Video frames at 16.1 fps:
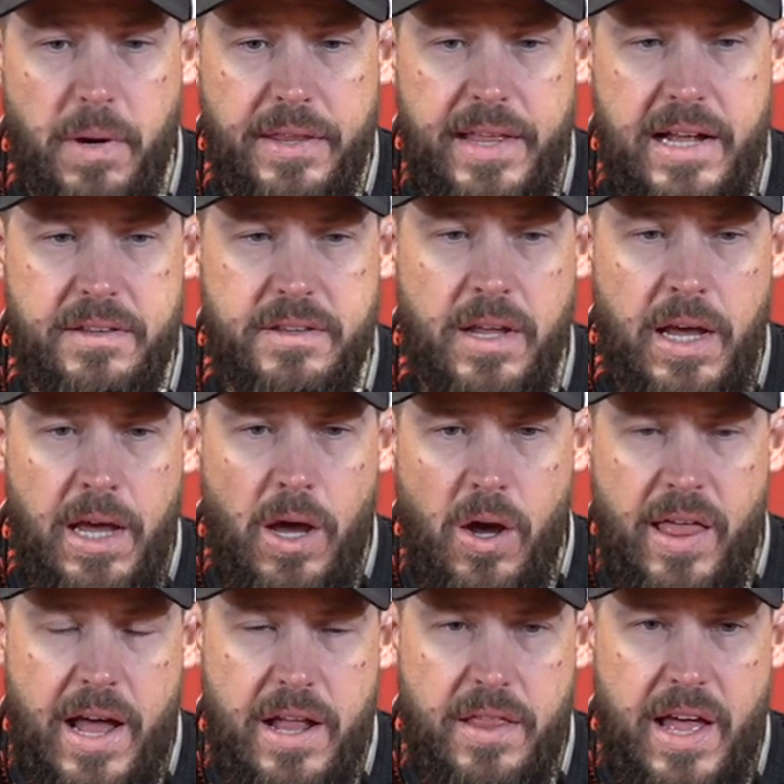But
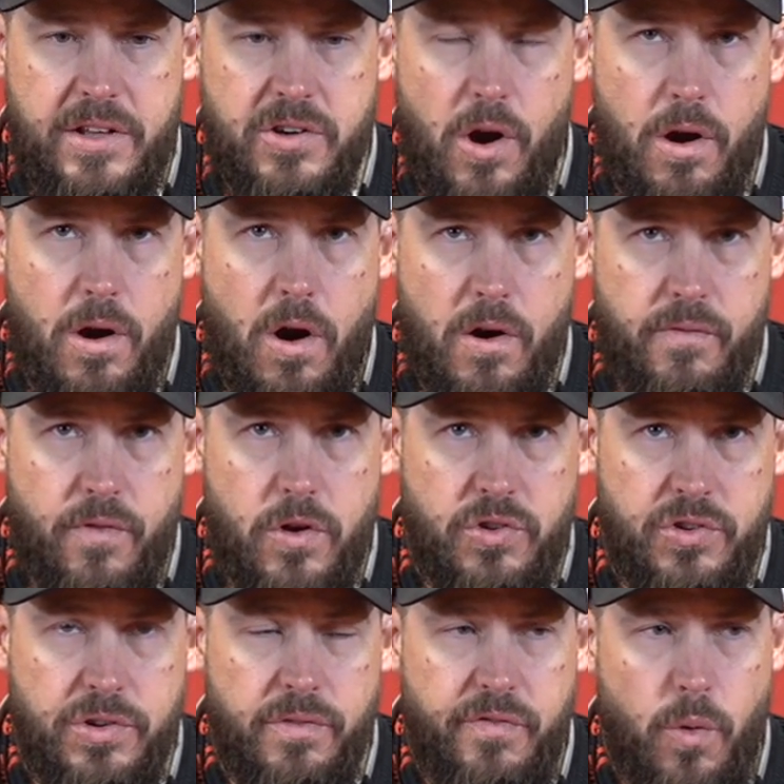that's our
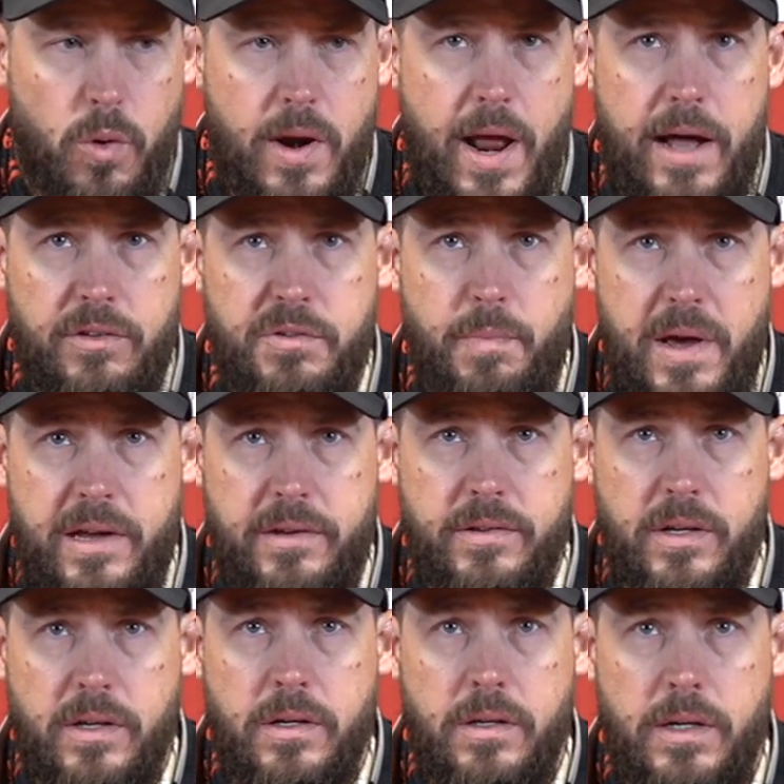version of four down
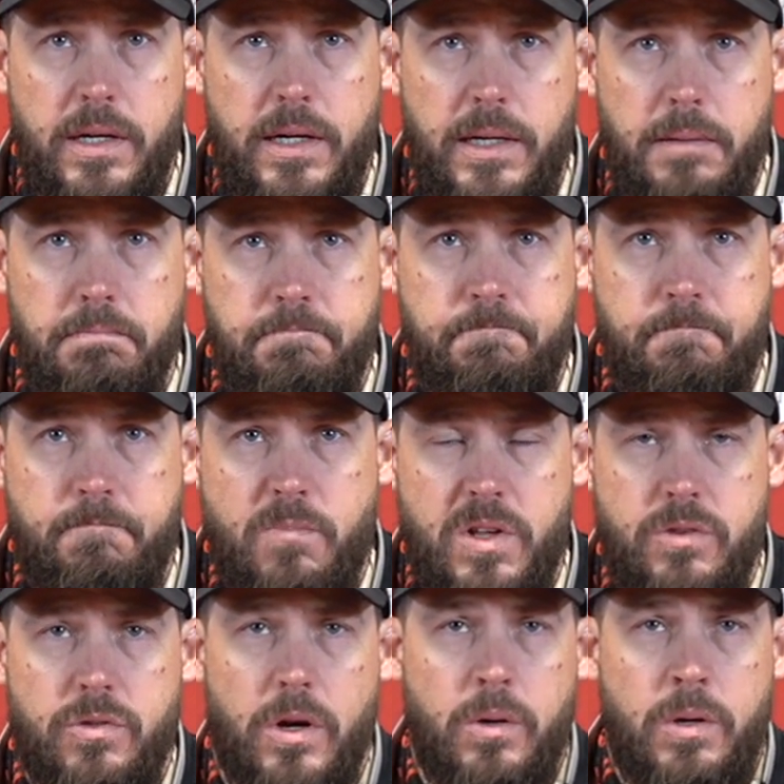spacing.
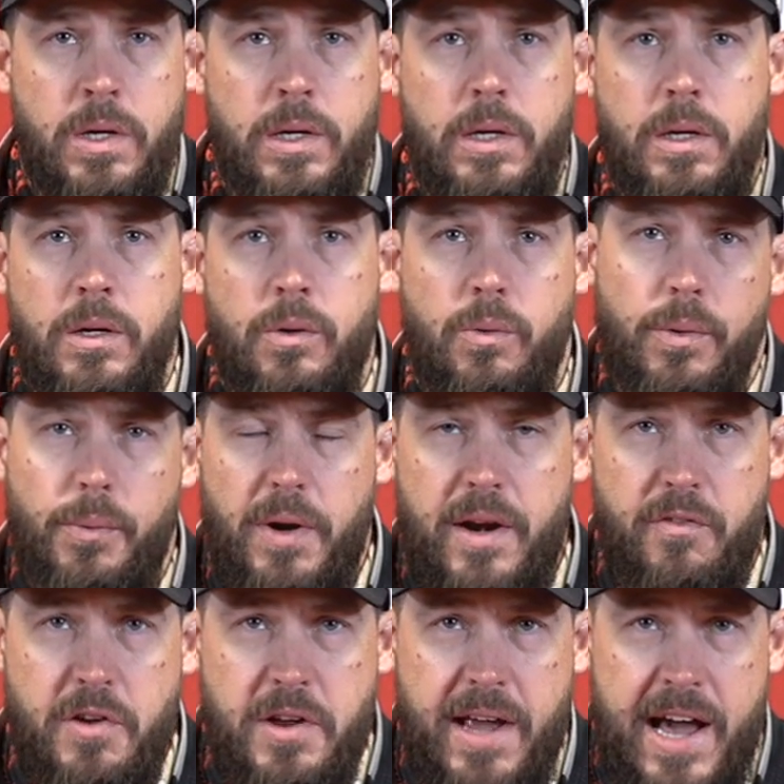So
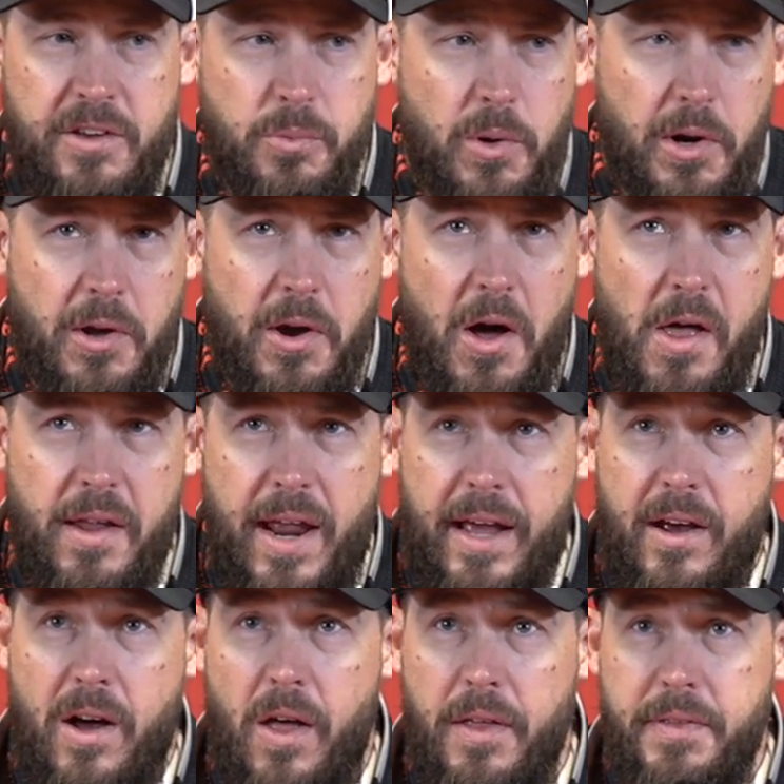whatever you guys want to call it,
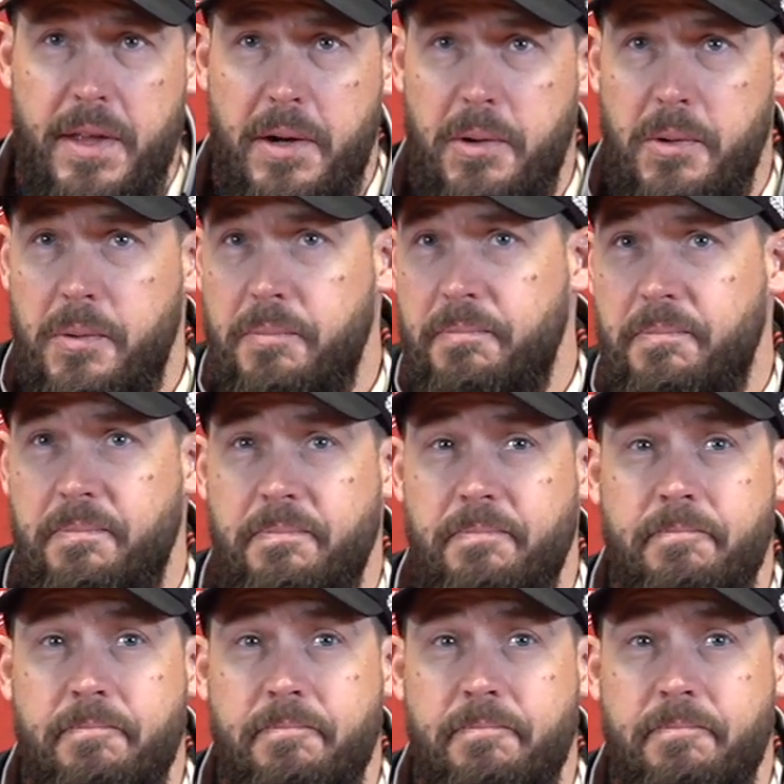I call it nickel.